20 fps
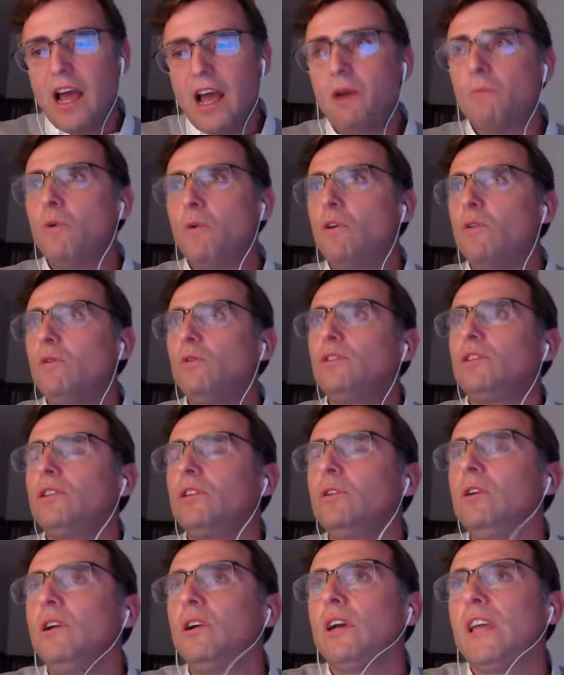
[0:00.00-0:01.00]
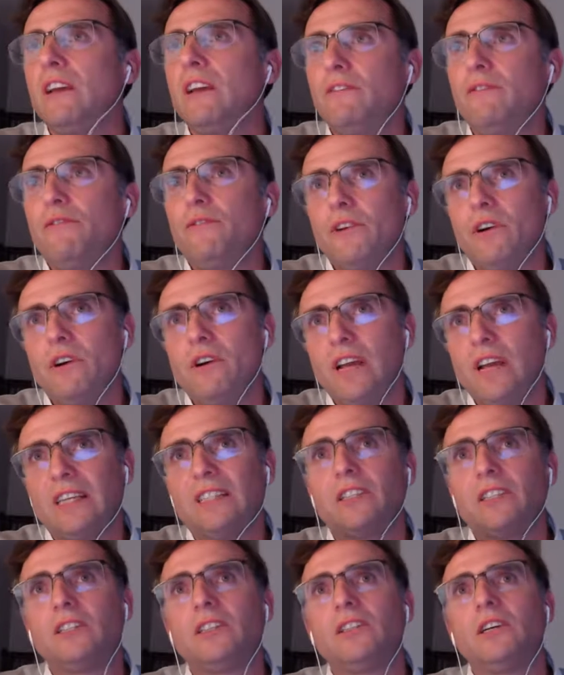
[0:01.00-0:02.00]
and we're also looking for
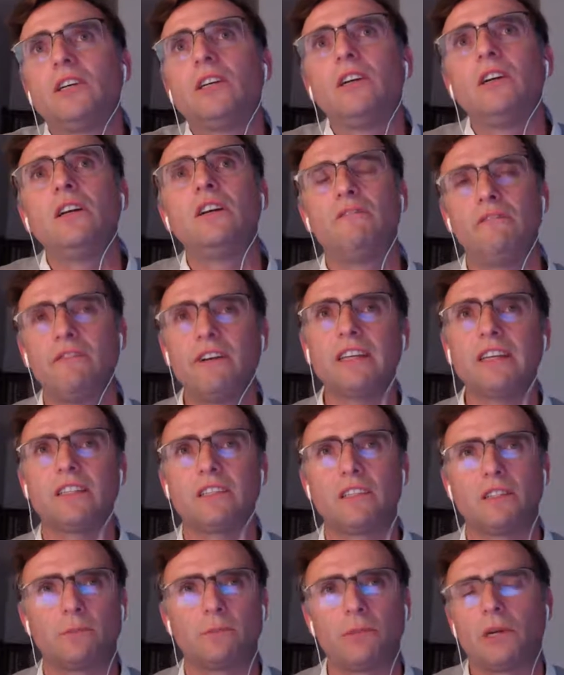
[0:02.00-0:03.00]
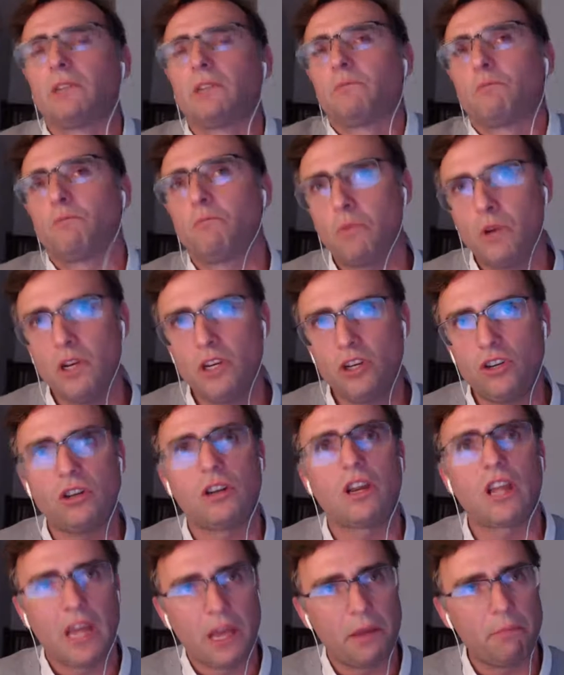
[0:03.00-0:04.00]
external investors, but we
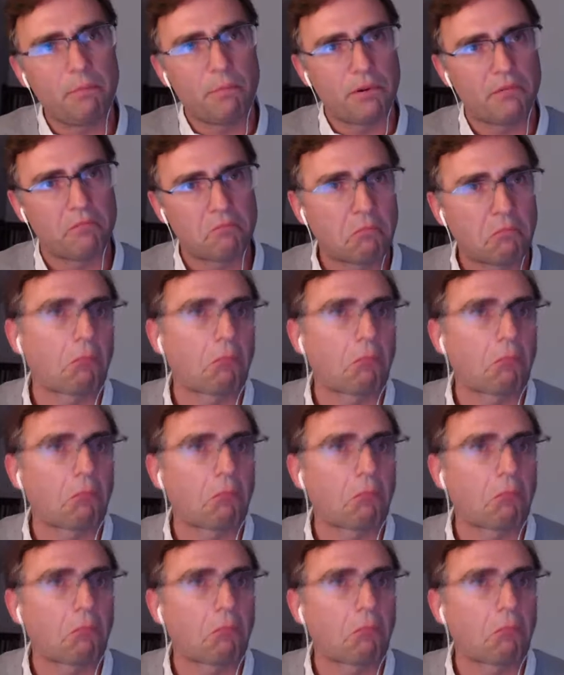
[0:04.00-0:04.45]
should keep